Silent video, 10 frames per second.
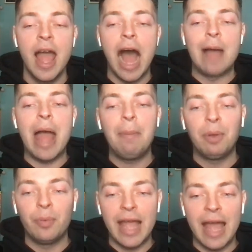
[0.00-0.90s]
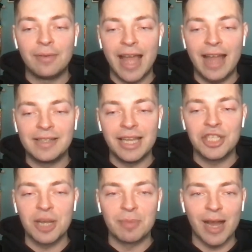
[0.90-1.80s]
I'm happy we haven't had
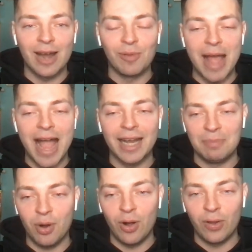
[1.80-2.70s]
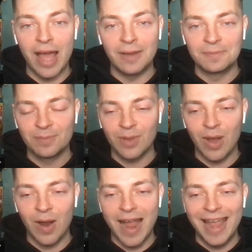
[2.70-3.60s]
TJ McConnell magnet ball yet.
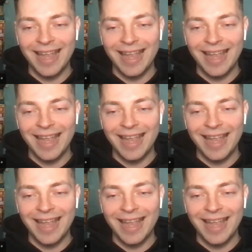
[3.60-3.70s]
All right.